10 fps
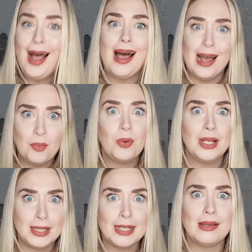I'm willing
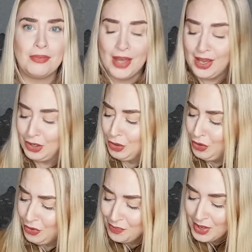to give that a
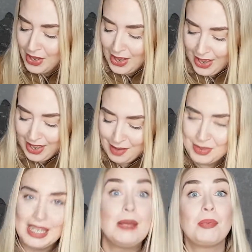go. Um, the
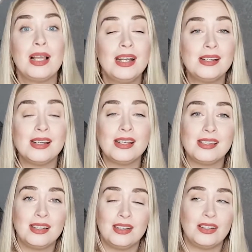lip liner is
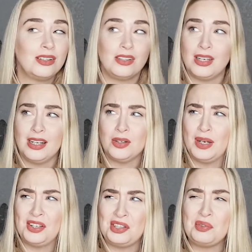in a like
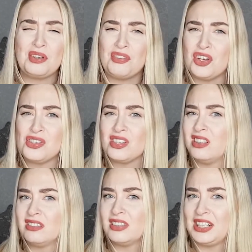quite a
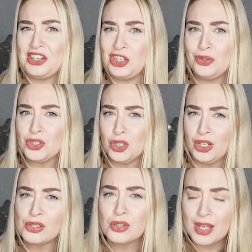universal nude colour,
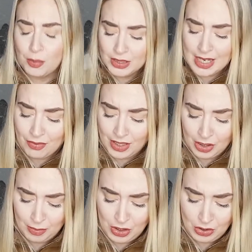so that will definitely come
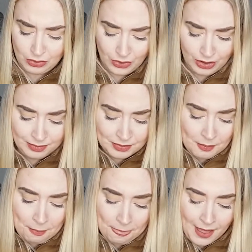in useful.
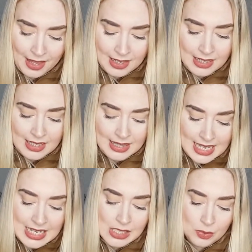
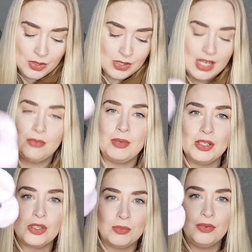These will save me
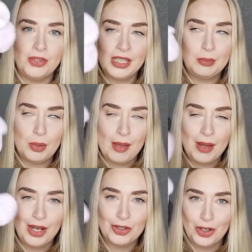some of the
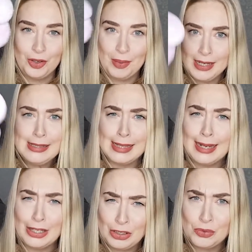Primark cotton pads that I
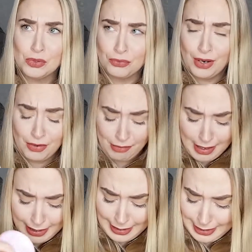use very
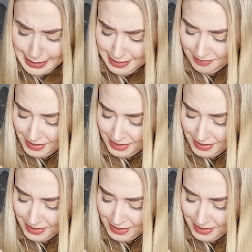regularly.